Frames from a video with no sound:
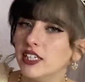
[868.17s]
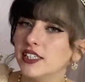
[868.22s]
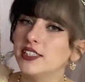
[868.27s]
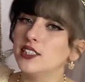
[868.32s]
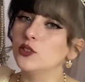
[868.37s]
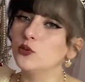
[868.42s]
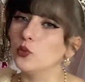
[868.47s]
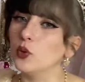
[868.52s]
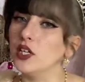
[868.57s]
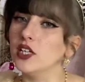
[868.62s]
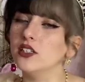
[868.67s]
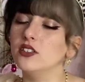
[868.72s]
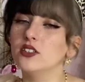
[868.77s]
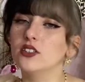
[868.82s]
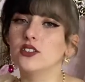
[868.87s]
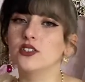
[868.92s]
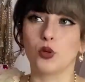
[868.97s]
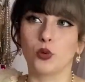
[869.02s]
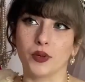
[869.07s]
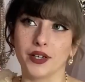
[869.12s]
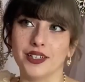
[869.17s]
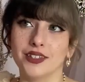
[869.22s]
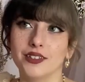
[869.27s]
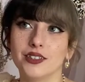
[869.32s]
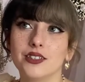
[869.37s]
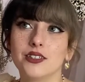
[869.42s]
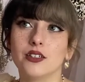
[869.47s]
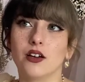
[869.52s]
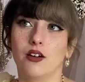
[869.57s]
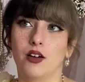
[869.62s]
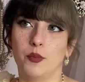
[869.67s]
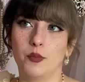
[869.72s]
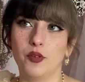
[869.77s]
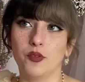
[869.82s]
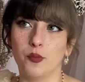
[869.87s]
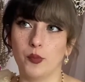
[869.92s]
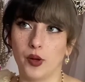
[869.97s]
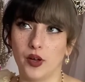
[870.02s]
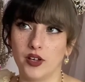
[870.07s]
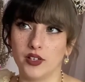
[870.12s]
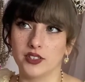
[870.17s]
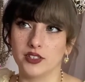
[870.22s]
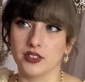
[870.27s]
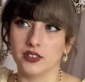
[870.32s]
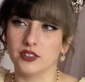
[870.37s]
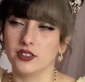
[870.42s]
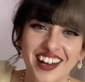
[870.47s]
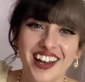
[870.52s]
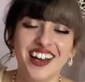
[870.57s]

sweets print type of person.